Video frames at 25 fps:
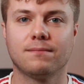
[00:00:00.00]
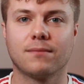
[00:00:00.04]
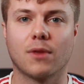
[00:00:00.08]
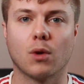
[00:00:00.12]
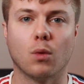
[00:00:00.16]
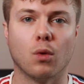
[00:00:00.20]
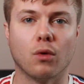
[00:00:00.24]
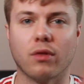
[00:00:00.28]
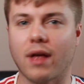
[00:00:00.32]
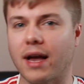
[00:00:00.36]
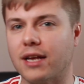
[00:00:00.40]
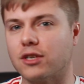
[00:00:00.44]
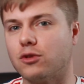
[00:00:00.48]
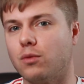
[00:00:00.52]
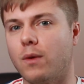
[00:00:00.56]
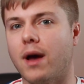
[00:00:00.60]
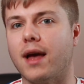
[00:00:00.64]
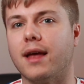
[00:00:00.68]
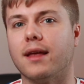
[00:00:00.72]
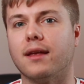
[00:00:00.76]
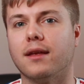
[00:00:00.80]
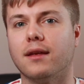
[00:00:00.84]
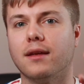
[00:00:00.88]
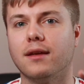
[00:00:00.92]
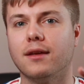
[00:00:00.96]
Well, that's
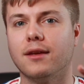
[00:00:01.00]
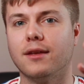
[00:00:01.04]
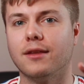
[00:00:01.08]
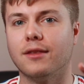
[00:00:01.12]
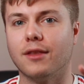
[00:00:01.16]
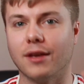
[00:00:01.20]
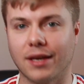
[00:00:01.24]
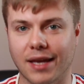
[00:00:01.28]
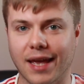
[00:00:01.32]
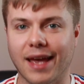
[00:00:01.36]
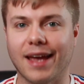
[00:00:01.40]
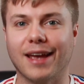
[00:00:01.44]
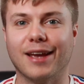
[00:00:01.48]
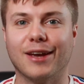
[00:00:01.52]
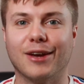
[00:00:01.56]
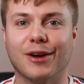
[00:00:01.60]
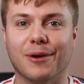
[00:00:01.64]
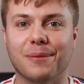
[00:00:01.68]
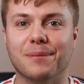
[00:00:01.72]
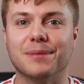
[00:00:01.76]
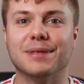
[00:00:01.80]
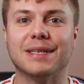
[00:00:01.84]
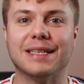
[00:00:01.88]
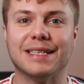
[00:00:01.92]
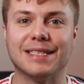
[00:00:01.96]
where the king
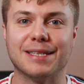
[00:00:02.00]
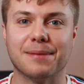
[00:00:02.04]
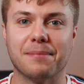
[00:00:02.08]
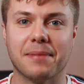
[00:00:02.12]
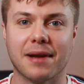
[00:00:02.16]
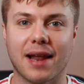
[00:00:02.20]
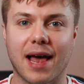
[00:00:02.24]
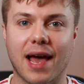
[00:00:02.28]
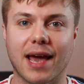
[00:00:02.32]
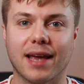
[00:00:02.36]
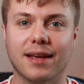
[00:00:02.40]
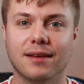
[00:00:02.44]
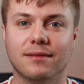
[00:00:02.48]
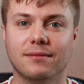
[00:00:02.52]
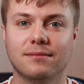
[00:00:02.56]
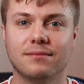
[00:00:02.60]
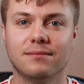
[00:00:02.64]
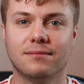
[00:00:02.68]
comes into play.